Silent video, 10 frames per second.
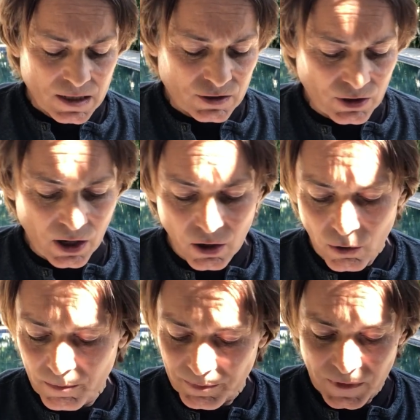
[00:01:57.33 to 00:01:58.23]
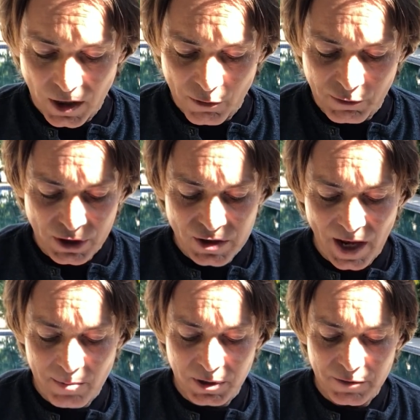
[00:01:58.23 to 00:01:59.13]
So, you know, for
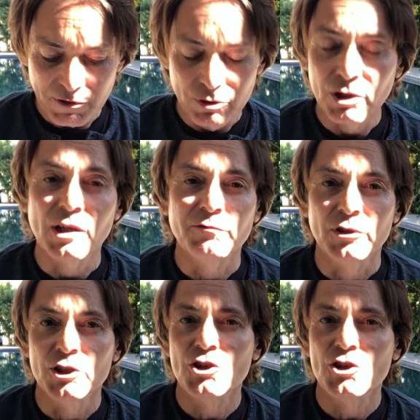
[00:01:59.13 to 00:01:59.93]
example, if you're looking for a